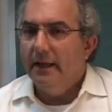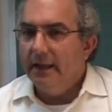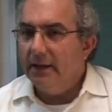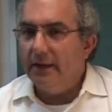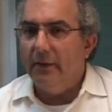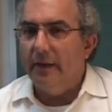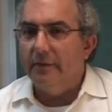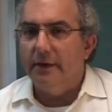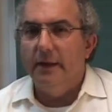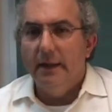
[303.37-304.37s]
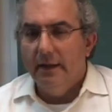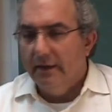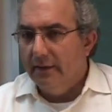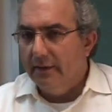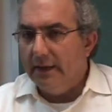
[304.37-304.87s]
Here, however,
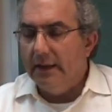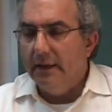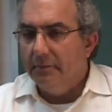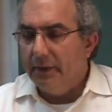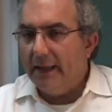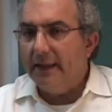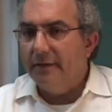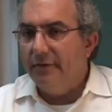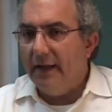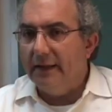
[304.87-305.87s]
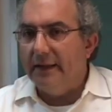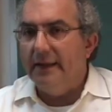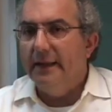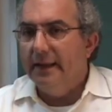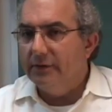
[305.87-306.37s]
the predicate
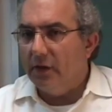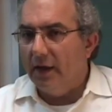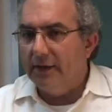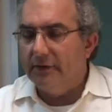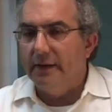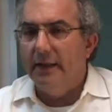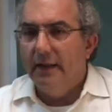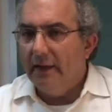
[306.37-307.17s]
felony is arson.